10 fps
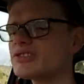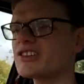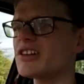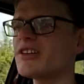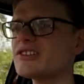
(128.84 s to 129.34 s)

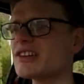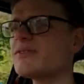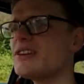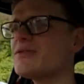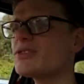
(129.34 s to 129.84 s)
modern cars
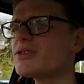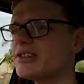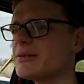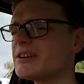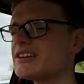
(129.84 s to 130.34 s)
have even got
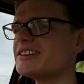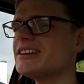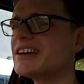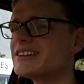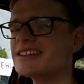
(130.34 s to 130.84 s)
the
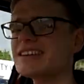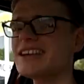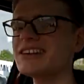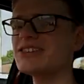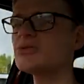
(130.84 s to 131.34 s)
ability to
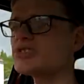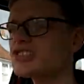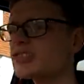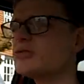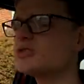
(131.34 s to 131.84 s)
connect to your
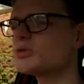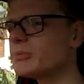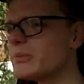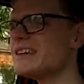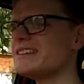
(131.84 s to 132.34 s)
social
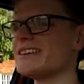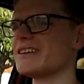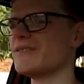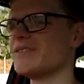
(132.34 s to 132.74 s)
media